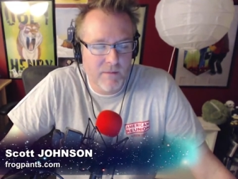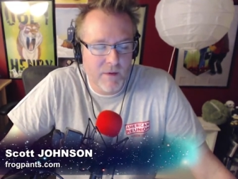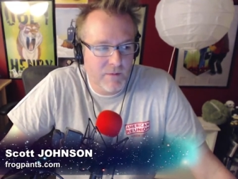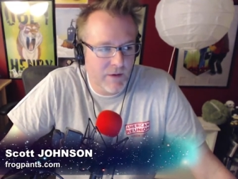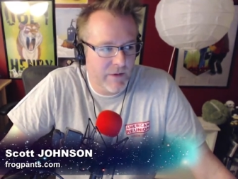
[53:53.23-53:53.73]

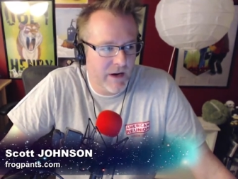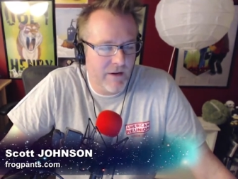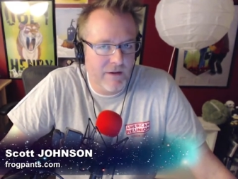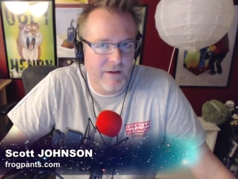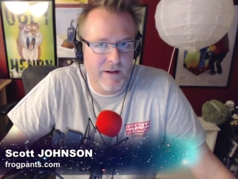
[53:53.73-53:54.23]
What would we
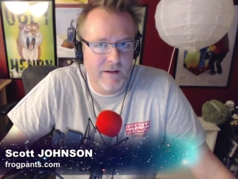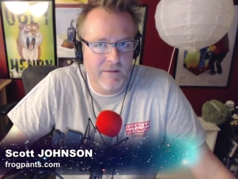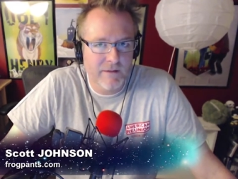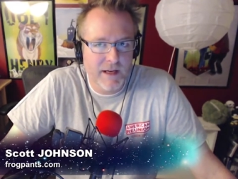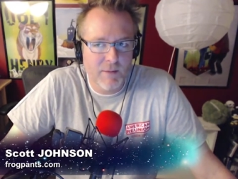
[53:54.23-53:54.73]
call it earlier?
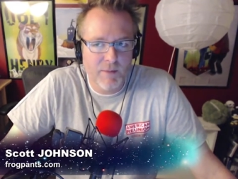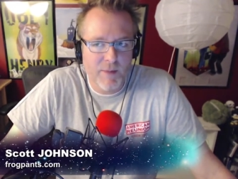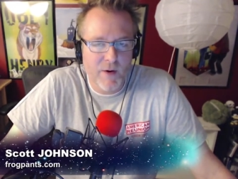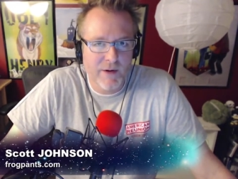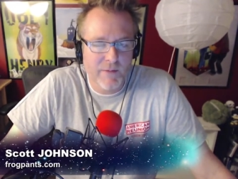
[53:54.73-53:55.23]
The double
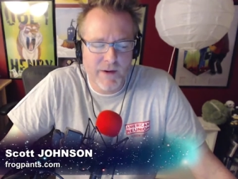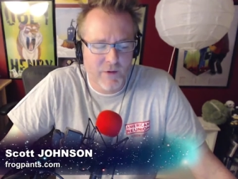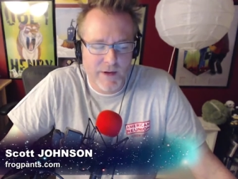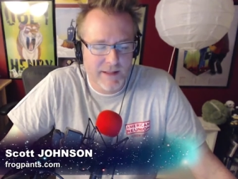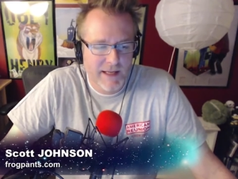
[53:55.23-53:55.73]
poke,
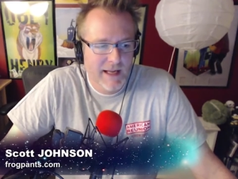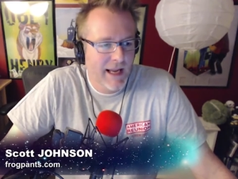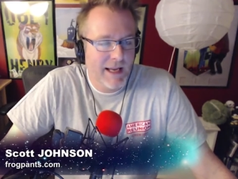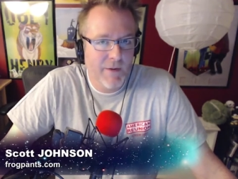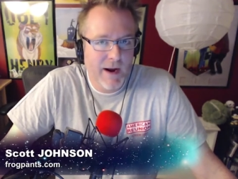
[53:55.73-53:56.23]
whatever it was.
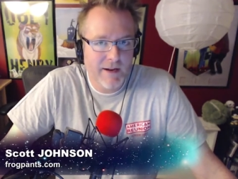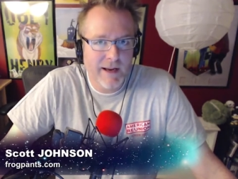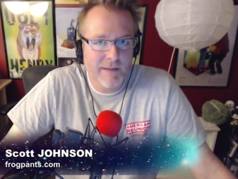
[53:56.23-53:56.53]
Anyway, you're